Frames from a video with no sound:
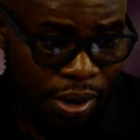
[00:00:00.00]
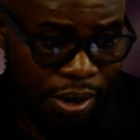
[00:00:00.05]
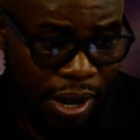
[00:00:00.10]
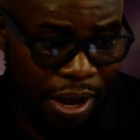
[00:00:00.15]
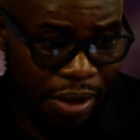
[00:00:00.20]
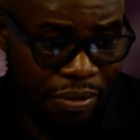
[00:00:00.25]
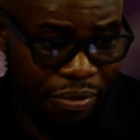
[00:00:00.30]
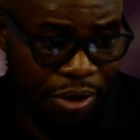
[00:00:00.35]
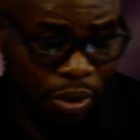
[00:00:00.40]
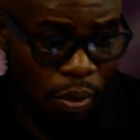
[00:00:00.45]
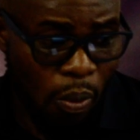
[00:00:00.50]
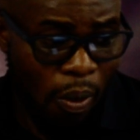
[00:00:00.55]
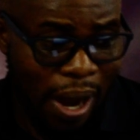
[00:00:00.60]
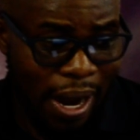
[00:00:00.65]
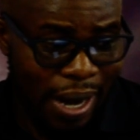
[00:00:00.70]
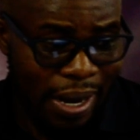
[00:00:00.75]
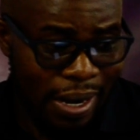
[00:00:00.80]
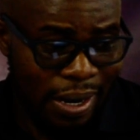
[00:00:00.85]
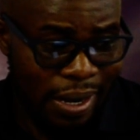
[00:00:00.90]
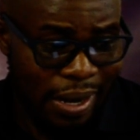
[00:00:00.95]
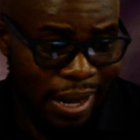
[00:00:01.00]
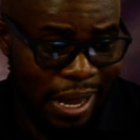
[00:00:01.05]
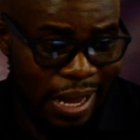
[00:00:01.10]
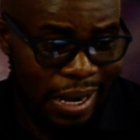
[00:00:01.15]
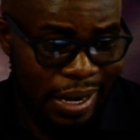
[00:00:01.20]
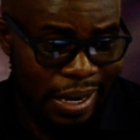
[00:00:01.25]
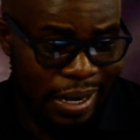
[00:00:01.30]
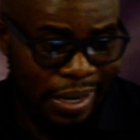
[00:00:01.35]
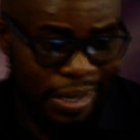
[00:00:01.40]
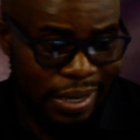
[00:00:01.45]
everyone a
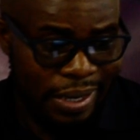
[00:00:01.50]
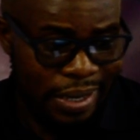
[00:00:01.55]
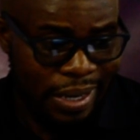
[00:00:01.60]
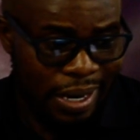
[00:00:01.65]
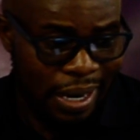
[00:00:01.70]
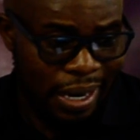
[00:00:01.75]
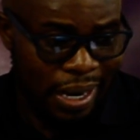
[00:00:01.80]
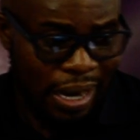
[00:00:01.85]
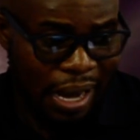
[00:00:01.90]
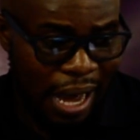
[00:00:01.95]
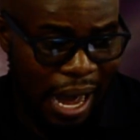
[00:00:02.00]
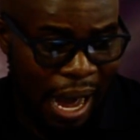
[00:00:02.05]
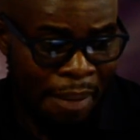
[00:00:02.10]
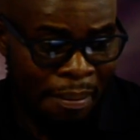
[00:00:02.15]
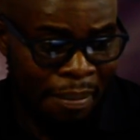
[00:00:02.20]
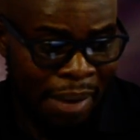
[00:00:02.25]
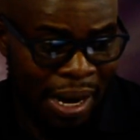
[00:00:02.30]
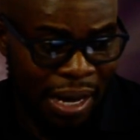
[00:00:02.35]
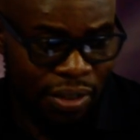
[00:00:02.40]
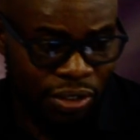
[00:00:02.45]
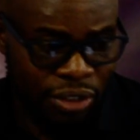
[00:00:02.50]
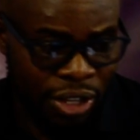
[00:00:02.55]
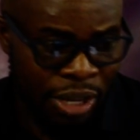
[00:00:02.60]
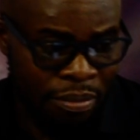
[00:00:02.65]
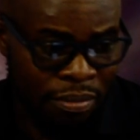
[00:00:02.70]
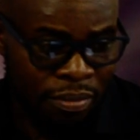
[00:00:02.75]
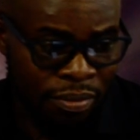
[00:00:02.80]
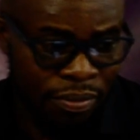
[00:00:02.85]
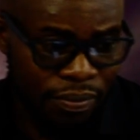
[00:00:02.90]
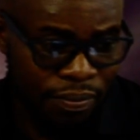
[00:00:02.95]
leader among
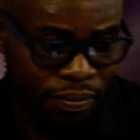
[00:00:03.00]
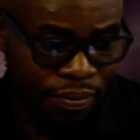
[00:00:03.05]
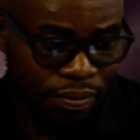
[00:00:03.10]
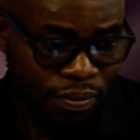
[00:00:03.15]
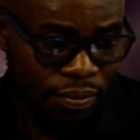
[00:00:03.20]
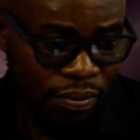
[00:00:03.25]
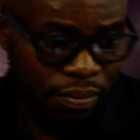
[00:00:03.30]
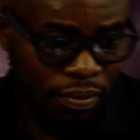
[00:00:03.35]
them.